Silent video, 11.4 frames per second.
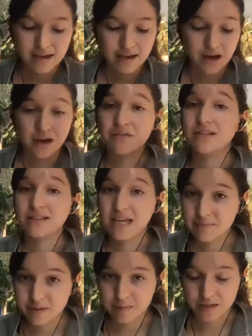of the
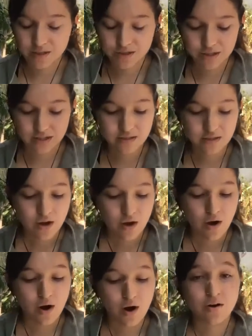same species
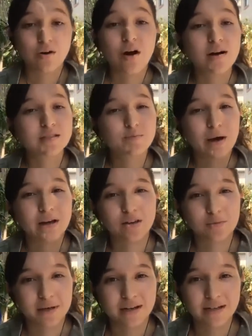are crossed by
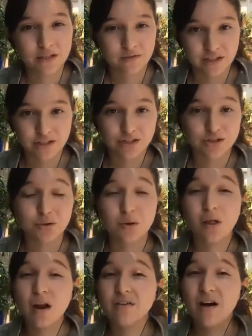human intervention. So a
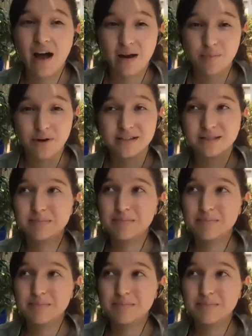lot of hybrids